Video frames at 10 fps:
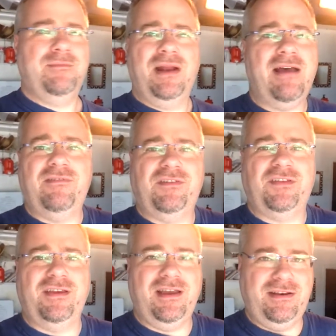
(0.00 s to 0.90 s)
But
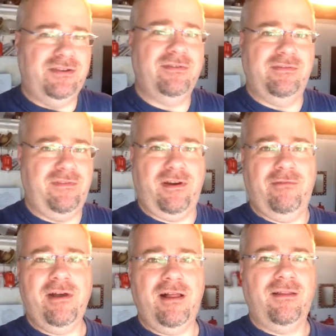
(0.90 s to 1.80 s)
obviously, I do it very
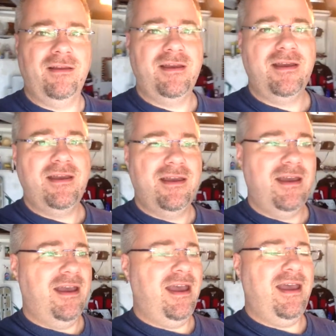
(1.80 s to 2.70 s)
well.
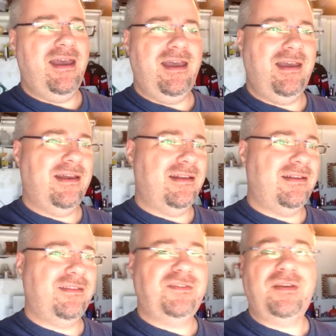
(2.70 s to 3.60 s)
And
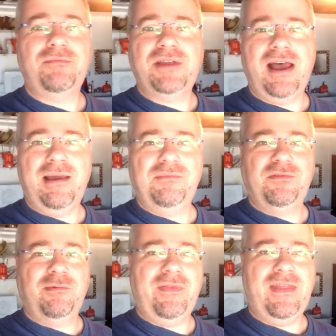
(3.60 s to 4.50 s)

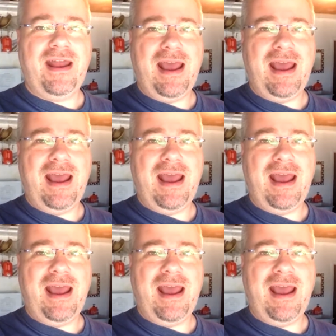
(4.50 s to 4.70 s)
sometimes when that